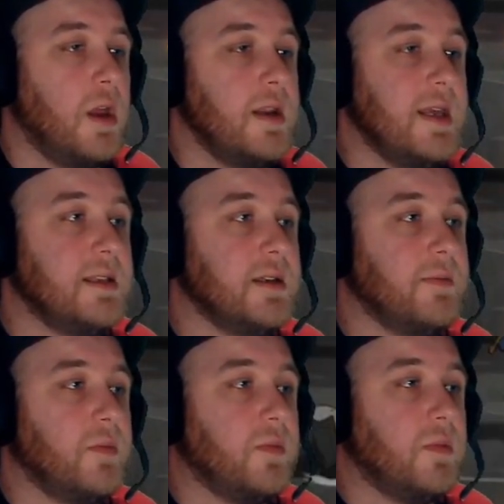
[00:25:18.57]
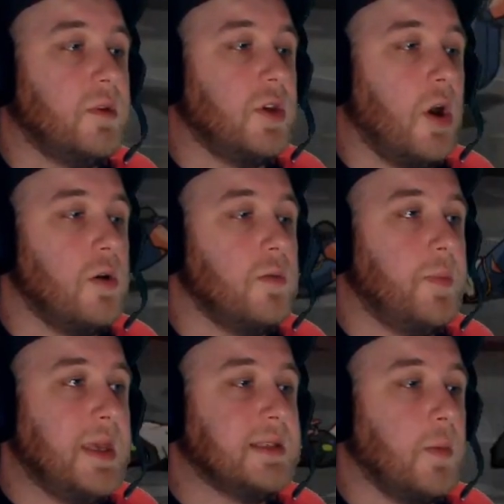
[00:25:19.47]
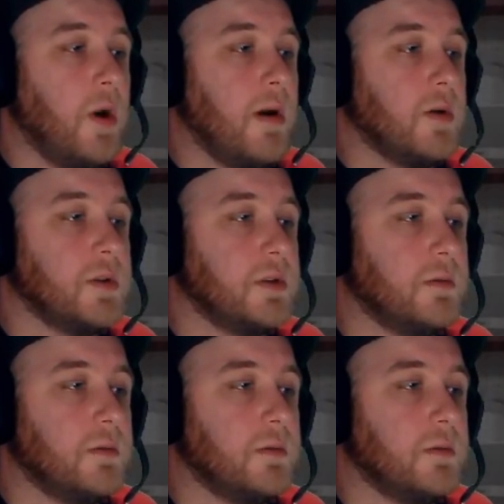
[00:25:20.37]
need to go be somewhere else.